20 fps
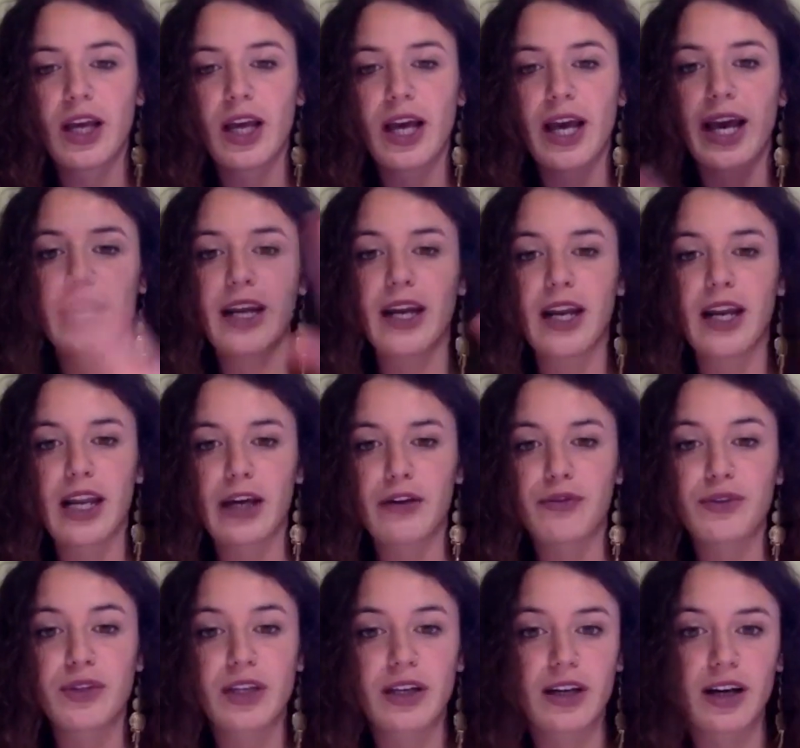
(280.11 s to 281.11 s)
and I
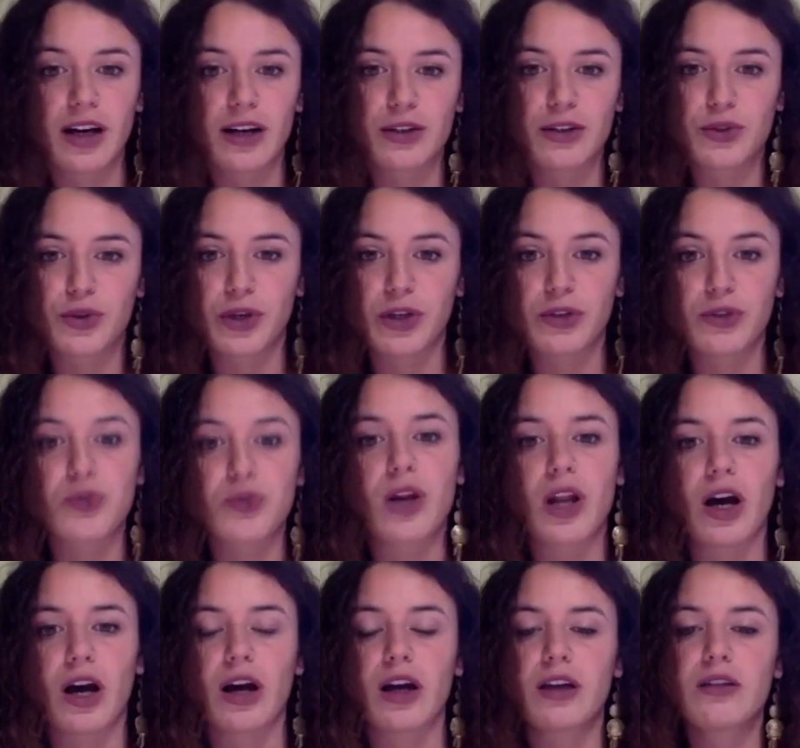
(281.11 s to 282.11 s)
left the country in
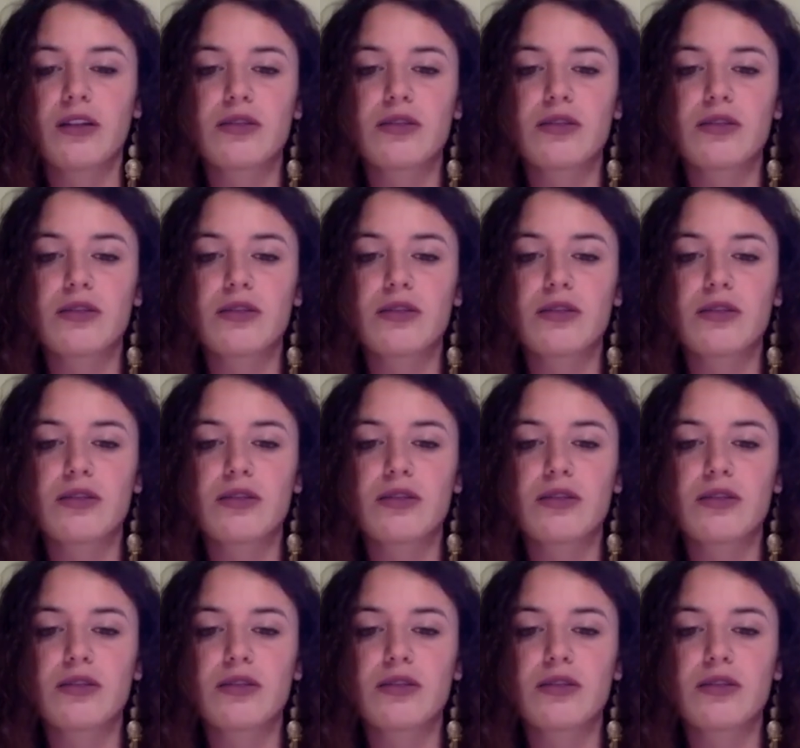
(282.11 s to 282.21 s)
July.